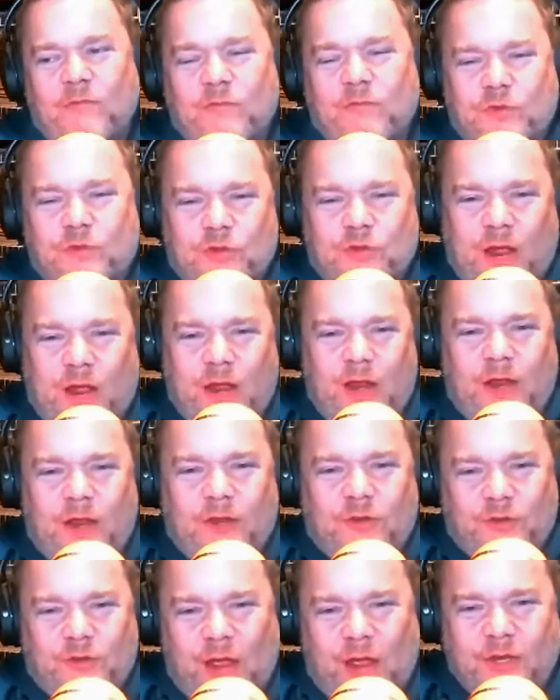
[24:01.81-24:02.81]

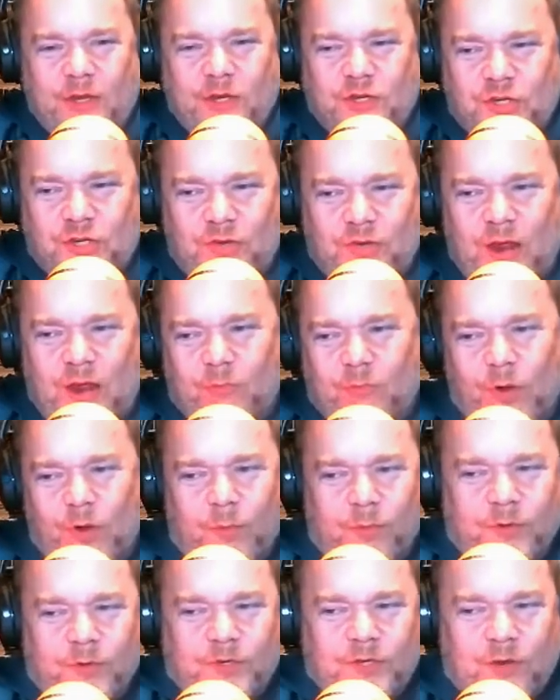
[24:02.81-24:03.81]
tried to shoot down
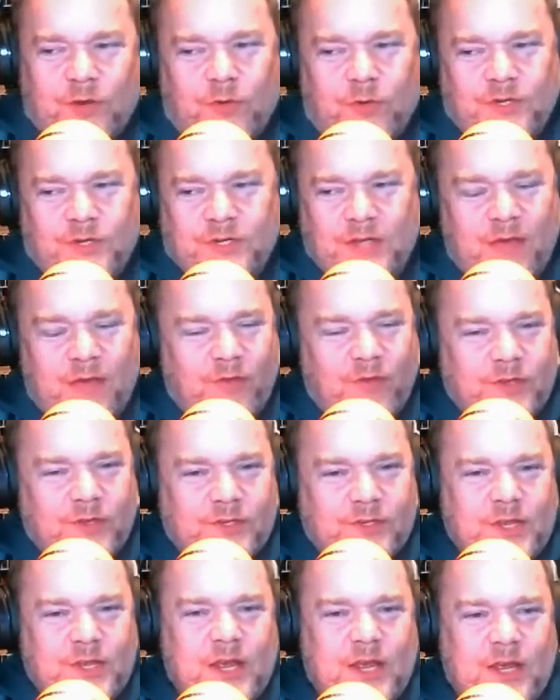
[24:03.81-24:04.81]
rumors that Chris
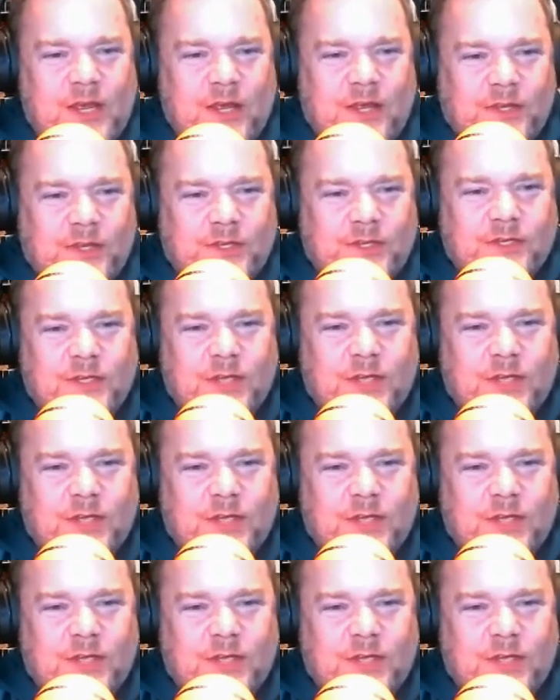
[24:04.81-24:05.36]
Evans is